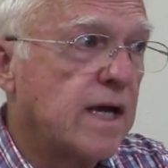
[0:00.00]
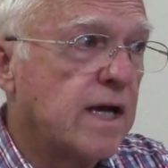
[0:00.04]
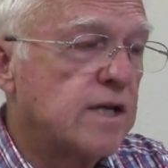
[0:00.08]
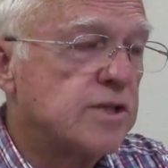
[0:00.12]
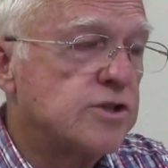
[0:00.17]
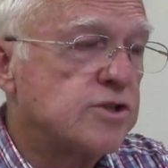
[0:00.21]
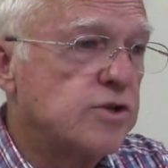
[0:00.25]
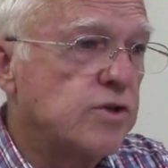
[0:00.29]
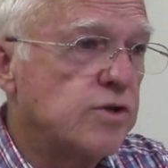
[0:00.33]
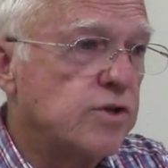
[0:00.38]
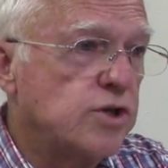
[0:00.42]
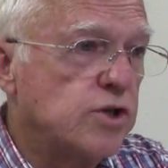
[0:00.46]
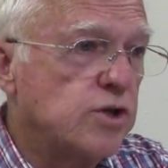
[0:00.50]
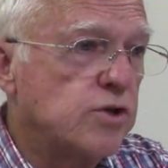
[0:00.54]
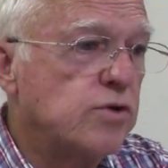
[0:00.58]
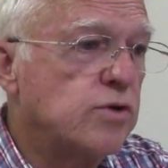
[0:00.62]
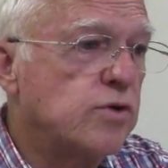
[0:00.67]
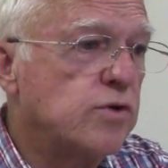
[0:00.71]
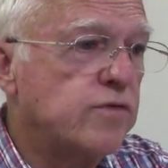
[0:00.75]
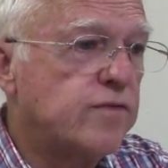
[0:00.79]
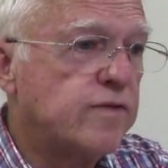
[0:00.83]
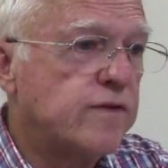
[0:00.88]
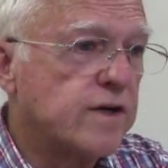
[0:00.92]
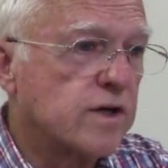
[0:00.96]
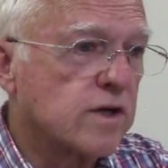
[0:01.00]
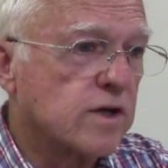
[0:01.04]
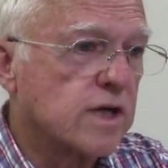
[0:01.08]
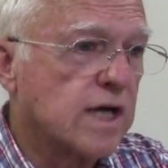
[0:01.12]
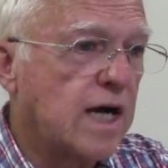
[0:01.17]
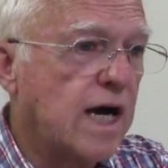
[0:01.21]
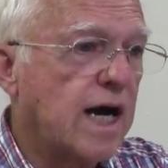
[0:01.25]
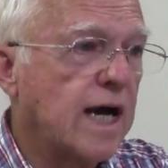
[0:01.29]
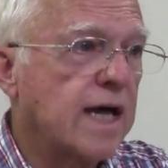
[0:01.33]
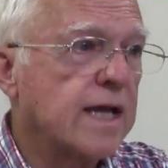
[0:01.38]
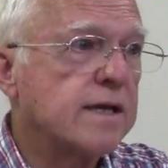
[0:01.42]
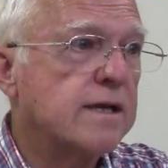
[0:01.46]
To you who fear
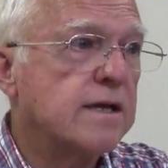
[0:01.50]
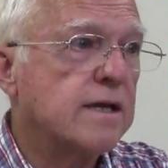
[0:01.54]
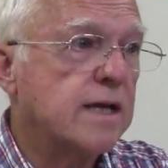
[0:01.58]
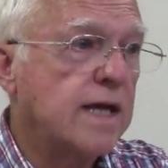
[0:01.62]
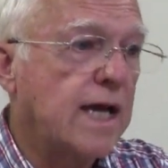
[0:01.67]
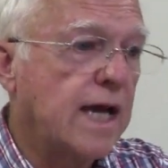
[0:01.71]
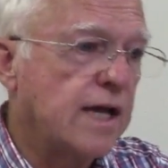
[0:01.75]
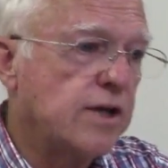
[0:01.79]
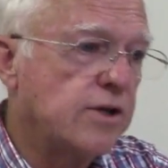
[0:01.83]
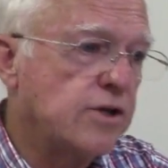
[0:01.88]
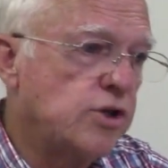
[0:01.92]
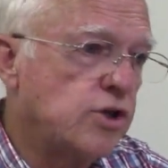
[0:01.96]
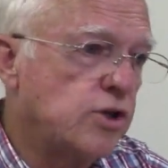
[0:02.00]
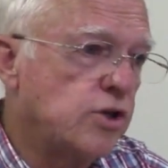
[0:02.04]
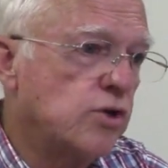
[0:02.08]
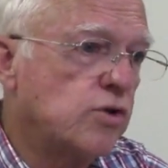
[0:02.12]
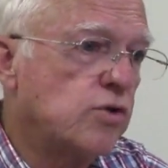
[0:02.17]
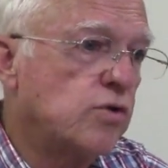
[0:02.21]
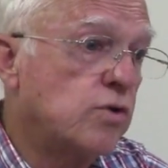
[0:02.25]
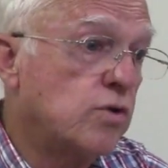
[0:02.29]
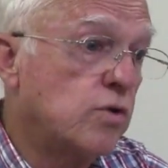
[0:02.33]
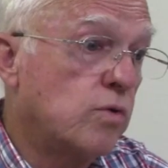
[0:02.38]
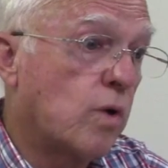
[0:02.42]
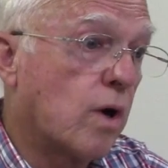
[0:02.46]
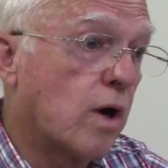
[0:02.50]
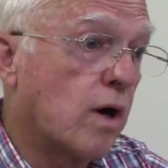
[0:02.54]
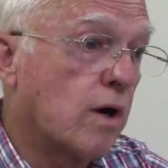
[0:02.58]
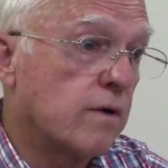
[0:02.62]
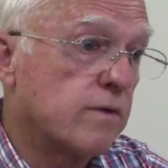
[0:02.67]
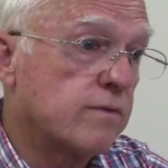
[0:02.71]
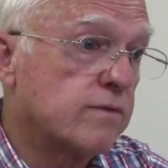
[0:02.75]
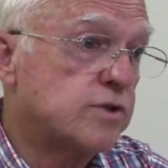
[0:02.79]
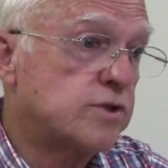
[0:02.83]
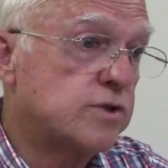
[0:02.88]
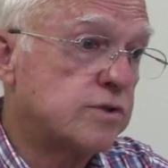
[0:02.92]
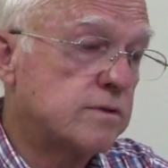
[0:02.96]
God and you who are
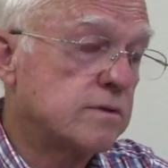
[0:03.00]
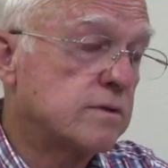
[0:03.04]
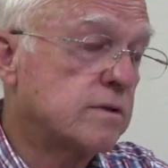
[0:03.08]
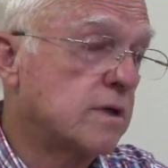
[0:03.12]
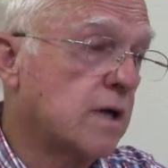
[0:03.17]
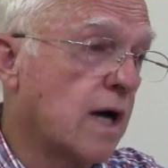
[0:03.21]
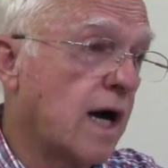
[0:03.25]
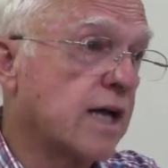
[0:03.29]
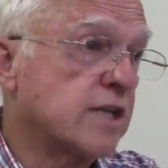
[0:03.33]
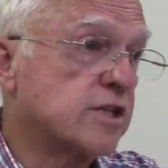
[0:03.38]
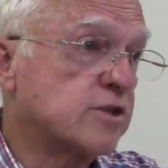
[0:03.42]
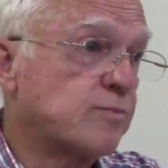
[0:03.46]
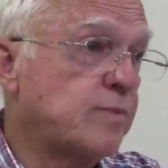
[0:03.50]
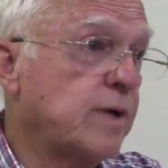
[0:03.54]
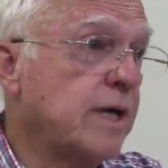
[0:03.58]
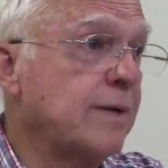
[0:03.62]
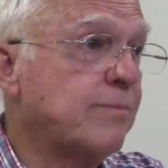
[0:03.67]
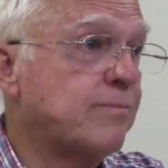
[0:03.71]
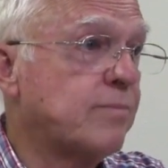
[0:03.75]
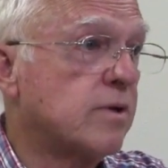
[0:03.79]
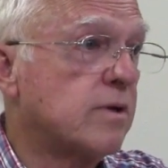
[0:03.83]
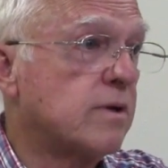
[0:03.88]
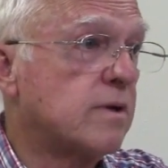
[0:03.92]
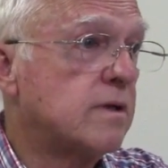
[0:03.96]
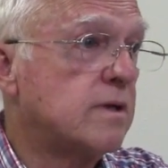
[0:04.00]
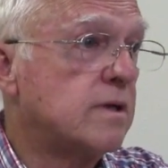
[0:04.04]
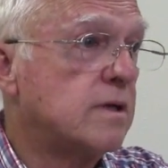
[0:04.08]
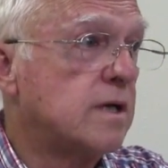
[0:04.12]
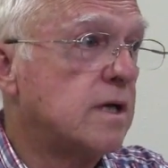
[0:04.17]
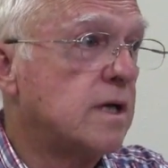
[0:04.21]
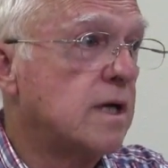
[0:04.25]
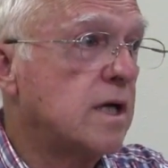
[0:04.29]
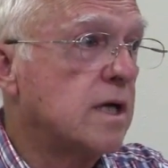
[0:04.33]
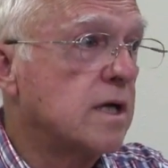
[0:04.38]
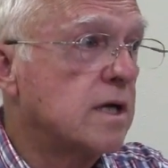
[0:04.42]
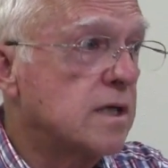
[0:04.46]
God's people
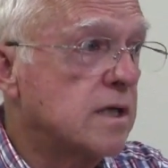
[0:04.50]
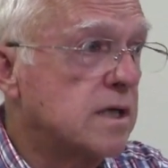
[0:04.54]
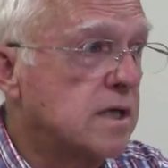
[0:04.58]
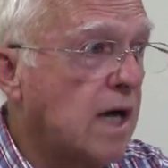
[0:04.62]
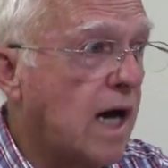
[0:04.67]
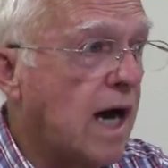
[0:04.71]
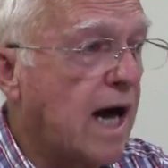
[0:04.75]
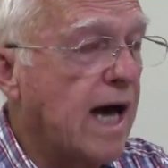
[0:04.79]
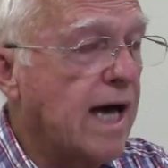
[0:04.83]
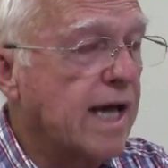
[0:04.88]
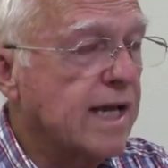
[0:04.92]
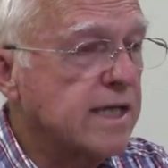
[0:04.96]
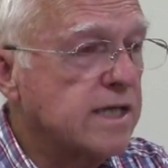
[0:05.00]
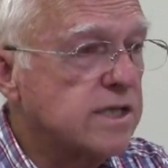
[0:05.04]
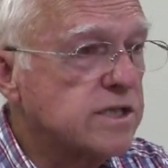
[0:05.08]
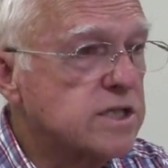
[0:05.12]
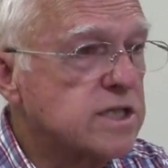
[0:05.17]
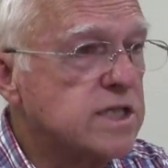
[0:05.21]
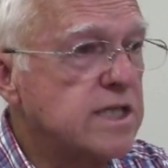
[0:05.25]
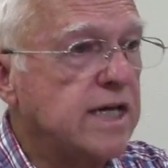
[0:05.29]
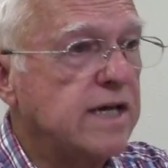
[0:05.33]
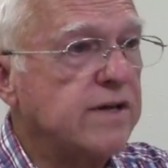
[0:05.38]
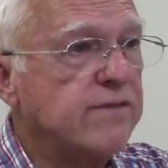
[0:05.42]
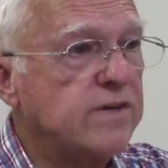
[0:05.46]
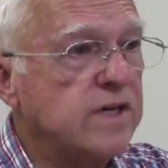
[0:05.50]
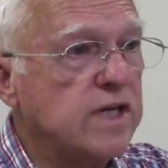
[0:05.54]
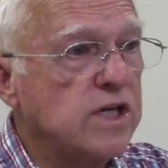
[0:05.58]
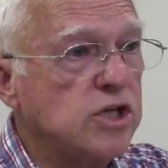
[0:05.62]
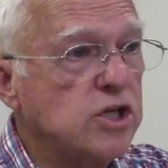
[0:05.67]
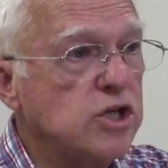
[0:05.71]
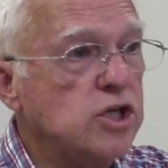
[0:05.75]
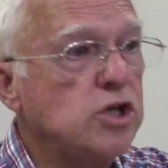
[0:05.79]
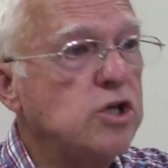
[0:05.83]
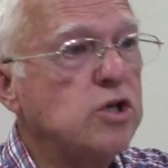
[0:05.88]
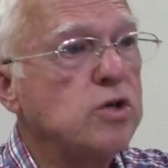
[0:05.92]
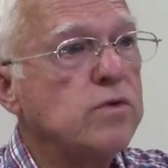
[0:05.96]
God is
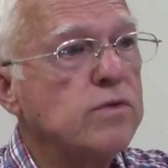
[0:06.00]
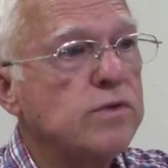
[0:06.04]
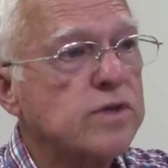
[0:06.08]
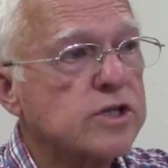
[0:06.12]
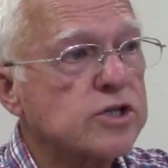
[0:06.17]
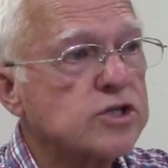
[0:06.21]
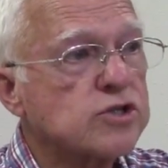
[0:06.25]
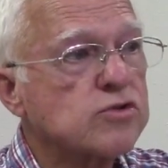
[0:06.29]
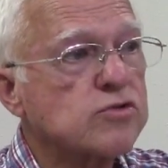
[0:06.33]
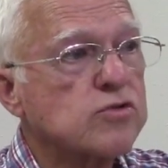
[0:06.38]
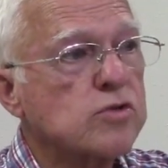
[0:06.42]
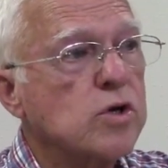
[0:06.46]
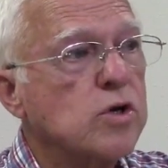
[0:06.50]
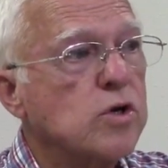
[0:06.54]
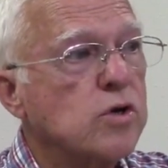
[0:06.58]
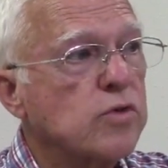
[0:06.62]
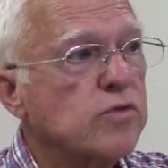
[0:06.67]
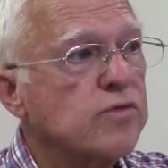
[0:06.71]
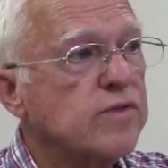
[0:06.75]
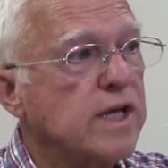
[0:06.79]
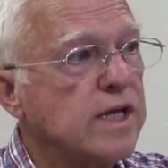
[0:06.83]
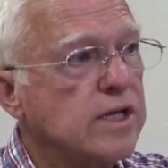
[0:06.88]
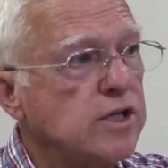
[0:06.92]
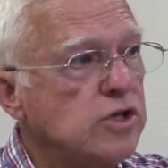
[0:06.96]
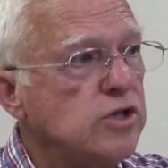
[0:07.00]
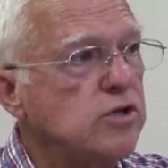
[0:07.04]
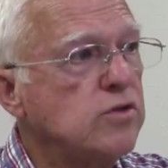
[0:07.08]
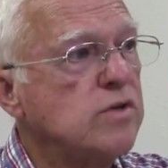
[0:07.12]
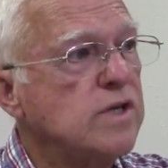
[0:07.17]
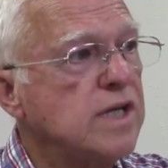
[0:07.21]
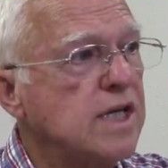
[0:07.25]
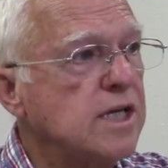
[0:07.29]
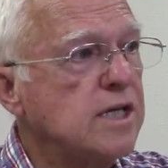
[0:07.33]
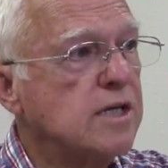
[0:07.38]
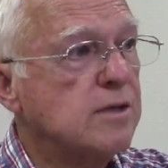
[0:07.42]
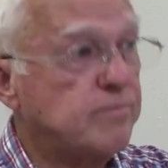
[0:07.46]
giving you the truth and you
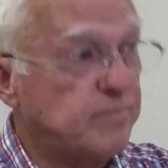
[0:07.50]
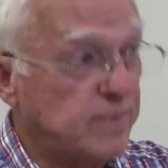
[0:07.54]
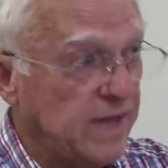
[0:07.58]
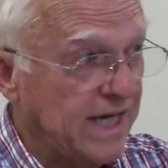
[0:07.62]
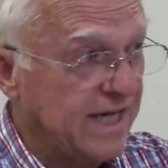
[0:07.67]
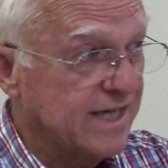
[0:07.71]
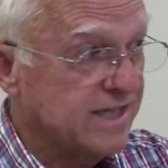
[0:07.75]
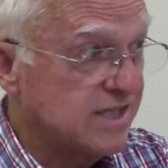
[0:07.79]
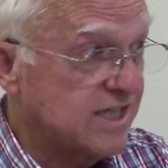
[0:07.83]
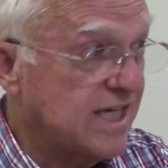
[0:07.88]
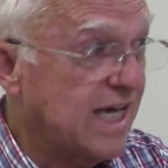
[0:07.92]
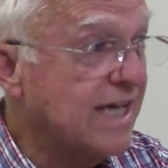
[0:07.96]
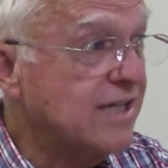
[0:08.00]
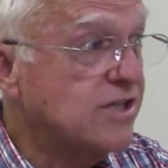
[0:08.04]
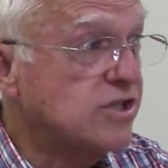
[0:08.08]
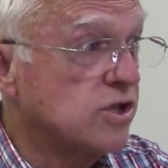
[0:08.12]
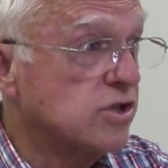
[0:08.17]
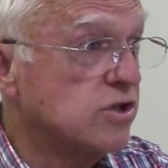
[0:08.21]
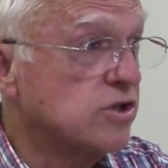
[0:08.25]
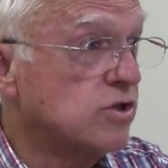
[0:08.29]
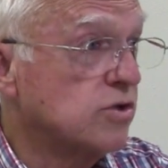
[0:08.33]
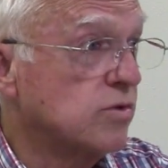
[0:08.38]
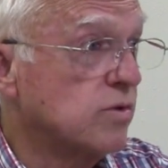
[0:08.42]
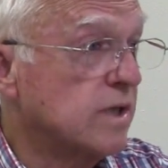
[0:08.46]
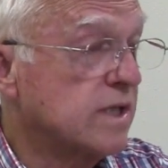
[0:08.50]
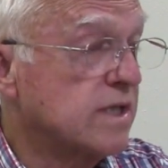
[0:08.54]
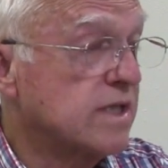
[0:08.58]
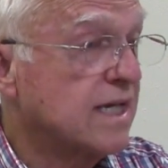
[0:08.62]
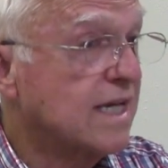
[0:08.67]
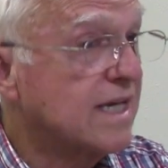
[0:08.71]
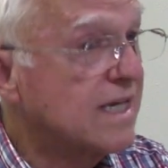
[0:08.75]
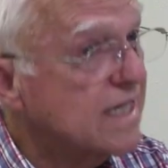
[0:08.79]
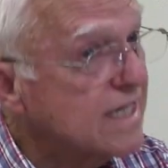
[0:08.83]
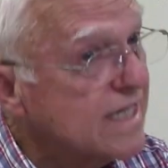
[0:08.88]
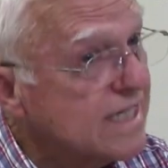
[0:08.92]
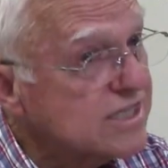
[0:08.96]
need to pay attention to it
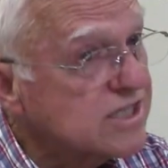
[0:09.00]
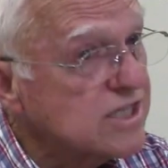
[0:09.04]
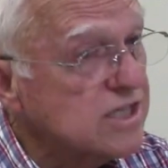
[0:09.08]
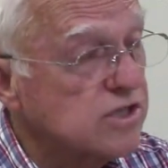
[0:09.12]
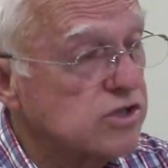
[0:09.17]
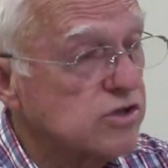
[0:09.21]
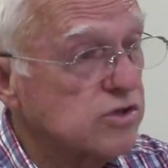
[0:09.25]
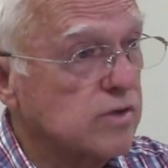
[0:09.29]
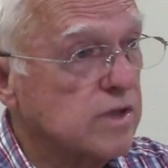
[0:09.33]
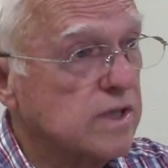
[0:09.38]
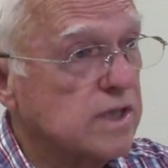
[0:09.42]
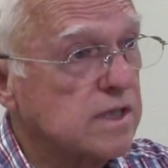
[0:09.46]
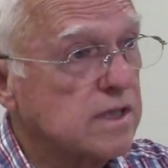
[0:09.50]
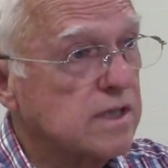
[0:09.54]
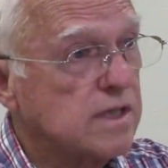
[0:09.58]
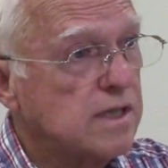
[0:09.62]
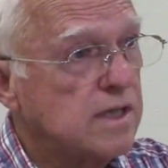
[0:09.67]
and listen to it.